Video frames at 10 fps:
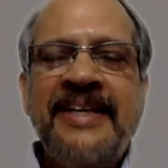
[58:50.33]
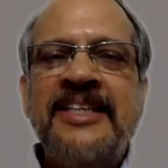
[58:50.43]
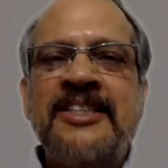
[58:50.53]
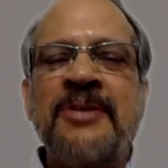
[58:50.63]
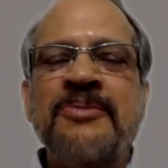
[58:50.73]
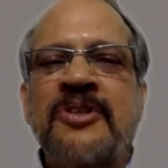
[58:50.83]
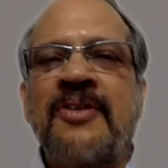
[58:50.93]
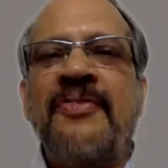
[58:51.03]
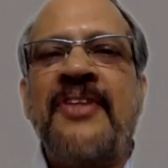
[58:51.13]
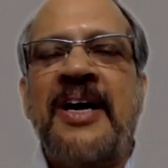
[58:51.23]
in terms
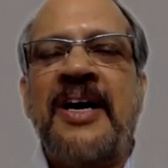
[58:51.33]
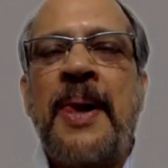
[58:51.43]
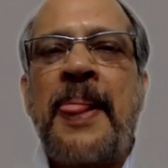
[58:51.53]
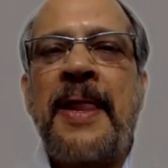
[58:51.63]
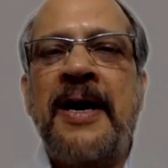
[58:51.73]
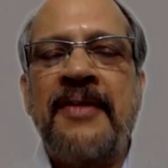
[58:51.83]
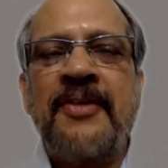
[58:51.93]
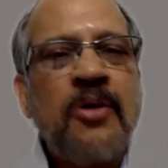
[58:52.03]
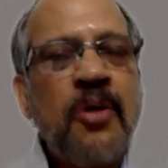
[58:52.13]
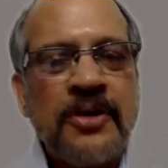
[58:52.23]
of the
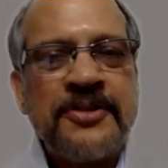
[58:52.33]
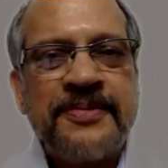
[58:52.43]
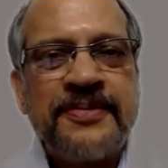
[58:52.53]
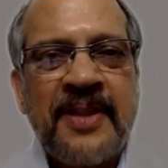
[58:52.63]
goals.